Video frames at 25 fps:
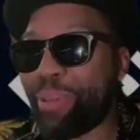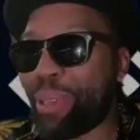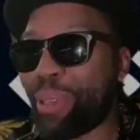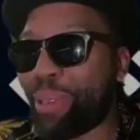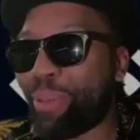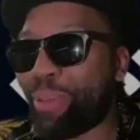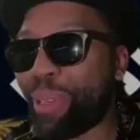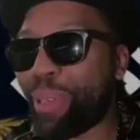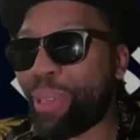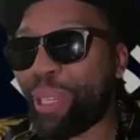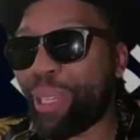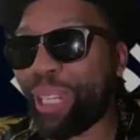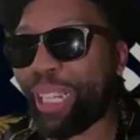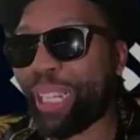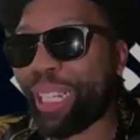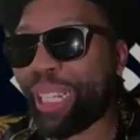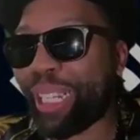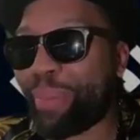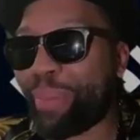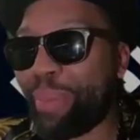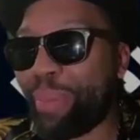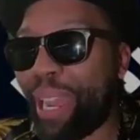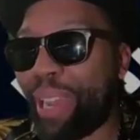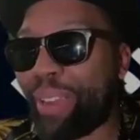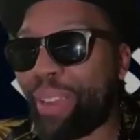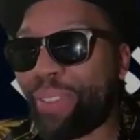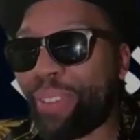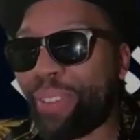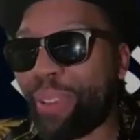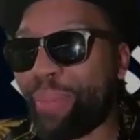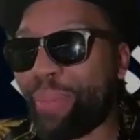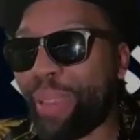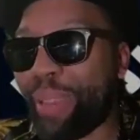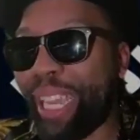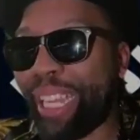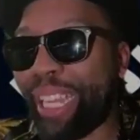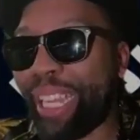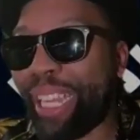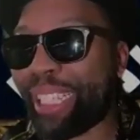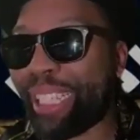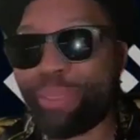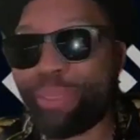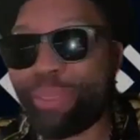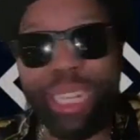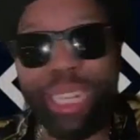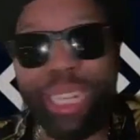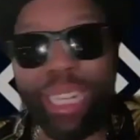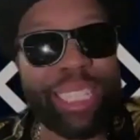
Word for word: when you look at the mafia, man, that's what they